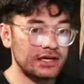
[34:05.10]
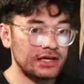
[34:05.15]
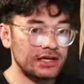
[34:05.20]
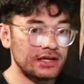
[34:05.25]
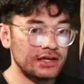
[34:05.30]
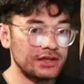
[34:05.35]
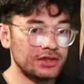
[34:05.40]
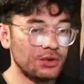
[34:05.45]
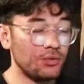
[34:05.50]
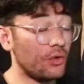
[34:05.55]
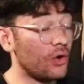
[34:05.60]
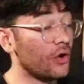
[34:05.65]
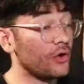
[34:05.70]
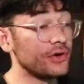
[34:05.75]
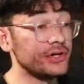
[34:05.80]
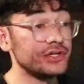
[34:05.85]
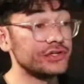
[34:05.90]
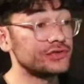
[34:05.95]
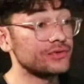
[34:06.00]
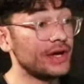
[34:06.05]
the
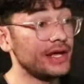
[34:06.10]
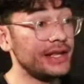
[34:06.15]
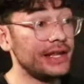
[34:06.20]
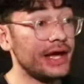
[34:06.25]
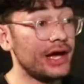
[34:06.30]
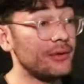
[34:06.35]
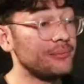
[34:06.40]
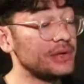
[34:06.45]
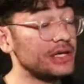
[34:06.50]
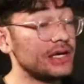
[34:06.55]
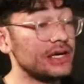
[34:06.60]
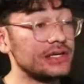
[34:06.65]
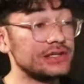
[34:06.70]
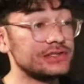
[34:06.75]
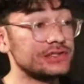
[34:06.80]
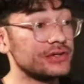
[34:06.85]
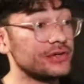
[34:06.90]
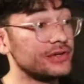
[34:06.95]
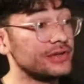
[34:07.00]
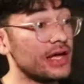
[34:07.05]
Warriors right now, because they're
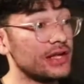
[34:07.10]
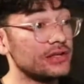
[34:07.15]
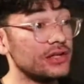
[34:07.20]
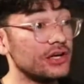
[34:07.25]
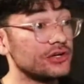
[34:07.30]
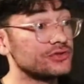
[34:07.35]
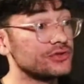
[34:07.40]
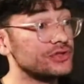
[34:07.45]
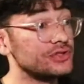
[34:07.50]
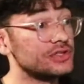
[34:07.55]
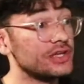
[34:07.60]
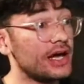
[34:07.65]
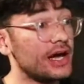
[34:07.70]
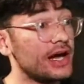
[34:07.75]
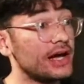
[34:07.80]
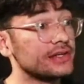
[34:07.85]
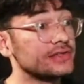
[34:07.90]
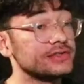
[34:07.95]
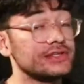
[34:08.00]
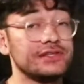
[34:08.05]
in that luxury
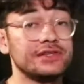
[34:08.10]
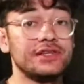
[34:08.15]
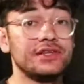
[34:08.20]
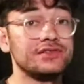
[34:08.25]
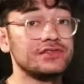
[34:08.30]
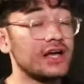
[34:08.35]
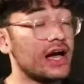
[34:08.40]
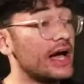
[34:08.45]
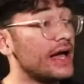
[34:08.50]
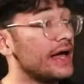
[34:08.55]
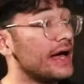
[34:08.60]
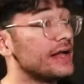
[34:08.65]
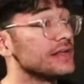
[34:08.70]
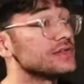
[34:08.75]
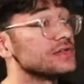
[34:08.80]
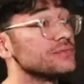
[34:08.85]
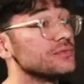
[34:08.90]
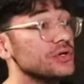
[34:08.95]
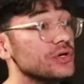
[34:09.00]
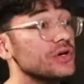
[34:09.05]
tax, and this guy has some
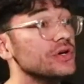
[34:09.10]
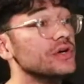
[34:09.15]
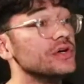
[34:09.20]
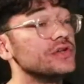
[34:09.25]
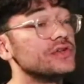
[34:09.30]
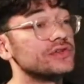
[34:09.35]
good